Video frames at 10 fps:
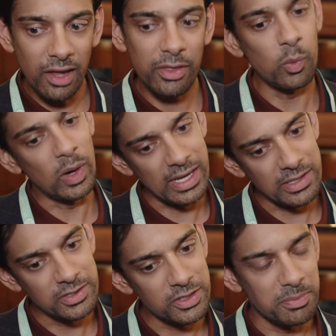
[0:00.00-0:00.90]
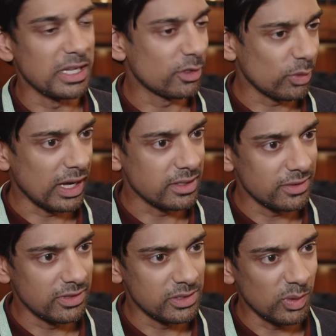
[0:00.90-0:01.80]
other ways to be
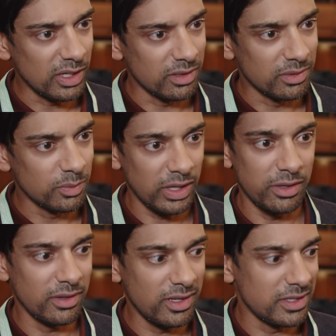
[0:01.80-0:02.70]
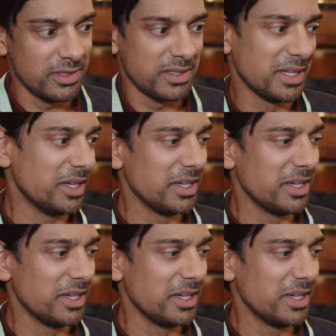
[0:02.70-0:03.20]
creative as well, whether it is